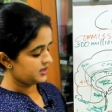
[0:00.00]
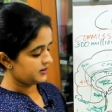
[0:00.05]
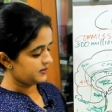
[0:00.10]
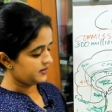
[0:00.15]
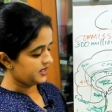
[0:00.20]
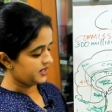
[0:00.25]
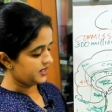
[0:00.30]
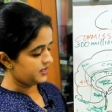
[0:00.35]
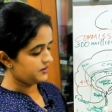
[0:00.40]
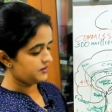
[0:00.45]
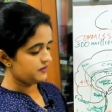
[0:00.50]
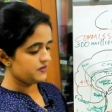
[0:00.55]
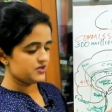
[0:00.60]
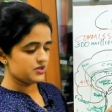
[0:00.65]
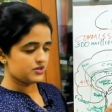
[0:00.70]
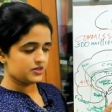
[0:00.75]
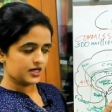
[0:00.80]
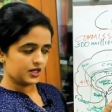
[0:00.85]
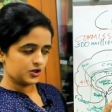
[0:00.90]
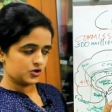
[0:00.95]
terminalis
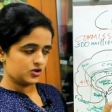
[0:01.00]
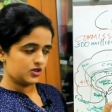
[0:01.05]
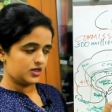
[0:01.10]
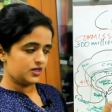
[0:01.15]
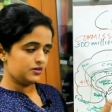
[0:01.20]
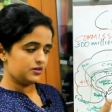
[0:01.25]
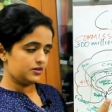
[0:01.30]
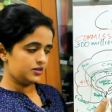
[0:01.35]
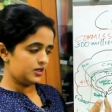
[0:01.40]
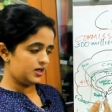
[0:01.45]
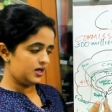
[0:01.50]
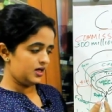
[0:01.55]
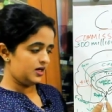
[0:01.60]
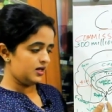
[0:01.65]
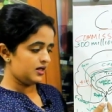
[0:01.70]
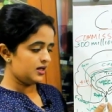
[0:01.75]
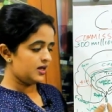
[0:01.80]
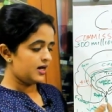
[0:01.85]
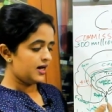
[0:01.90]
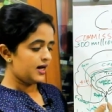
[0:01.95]
which is actually
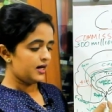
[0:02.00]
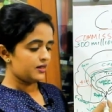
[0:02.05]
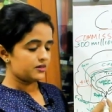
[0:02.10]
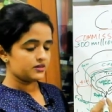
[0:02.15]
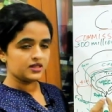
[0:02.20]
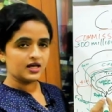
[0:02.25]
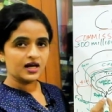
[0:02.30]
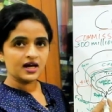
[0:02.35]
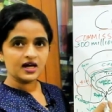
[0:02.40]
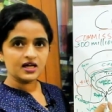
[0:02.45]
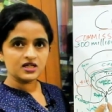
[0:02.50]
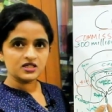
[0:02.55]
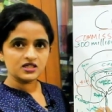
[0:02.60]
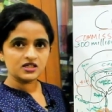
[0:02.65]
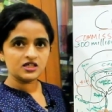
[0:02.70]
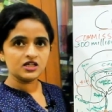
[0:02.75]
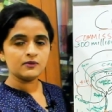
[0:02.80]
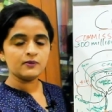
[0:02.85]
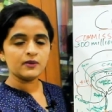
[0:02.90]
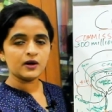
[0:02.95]
seen as the
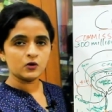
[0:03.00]
anterior